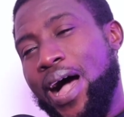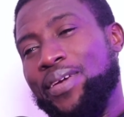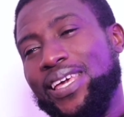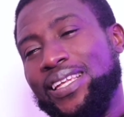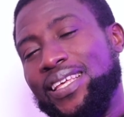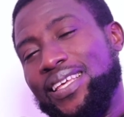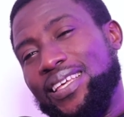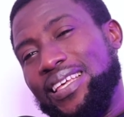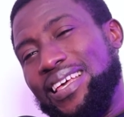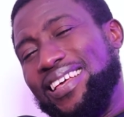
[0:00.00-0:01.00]
I mean,
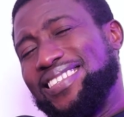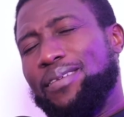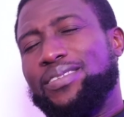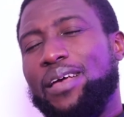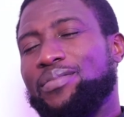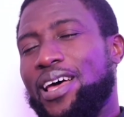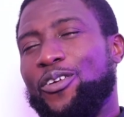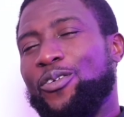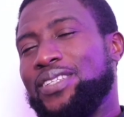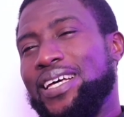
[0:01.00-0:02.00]
sometimes, I
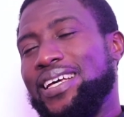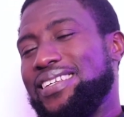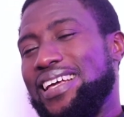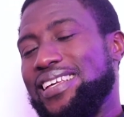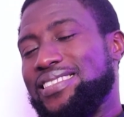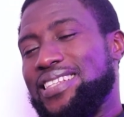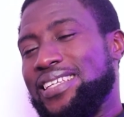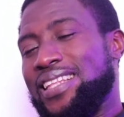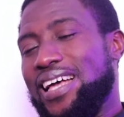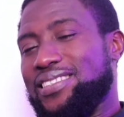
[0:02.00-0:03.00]
don't know, it's
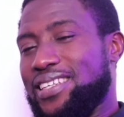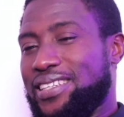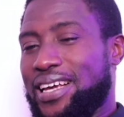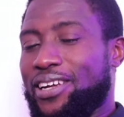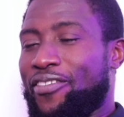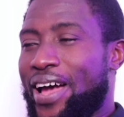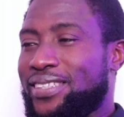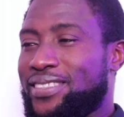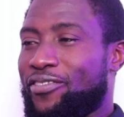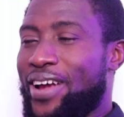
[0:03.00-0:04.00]
like the answers are
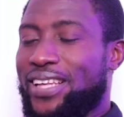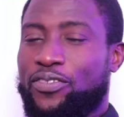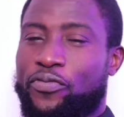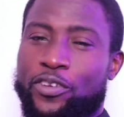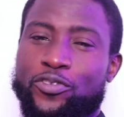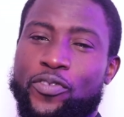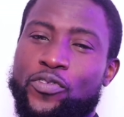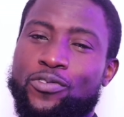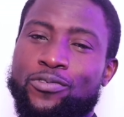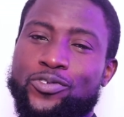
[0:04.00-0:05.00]
right in front
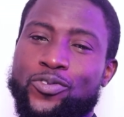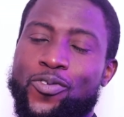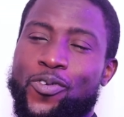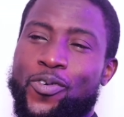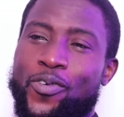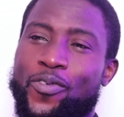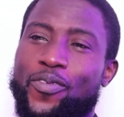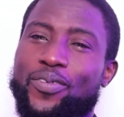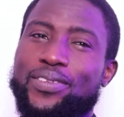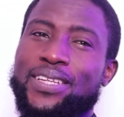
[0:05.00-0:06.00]
of you.
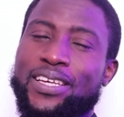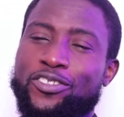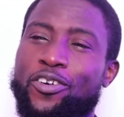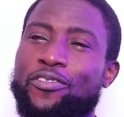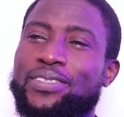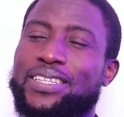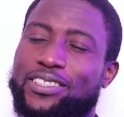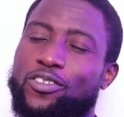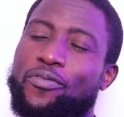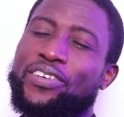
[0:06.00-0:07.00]
So there's
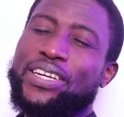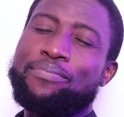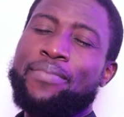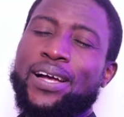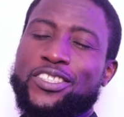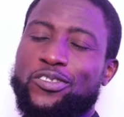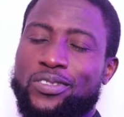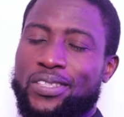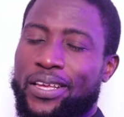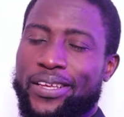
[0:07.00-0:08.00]
not really much
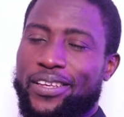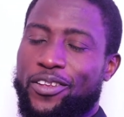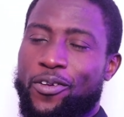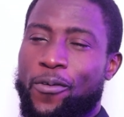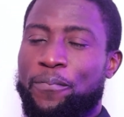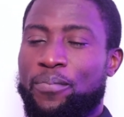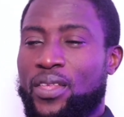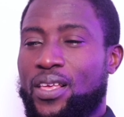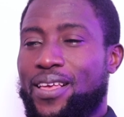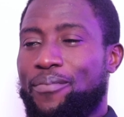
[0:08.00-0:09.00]
to say, you know?
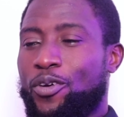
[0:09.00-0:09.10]
Yeah.